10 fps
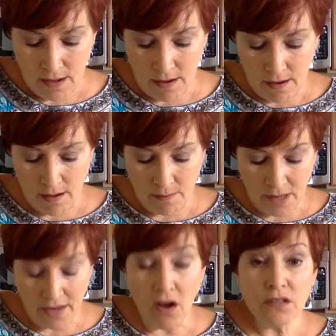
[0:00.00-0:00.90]
um,
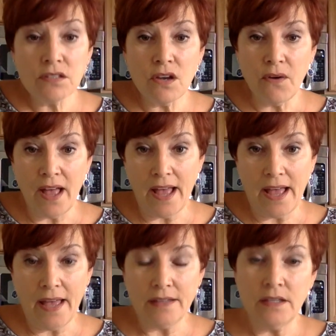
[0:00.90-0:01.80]
I also
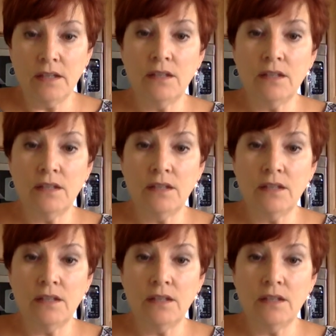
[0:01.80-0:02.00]
add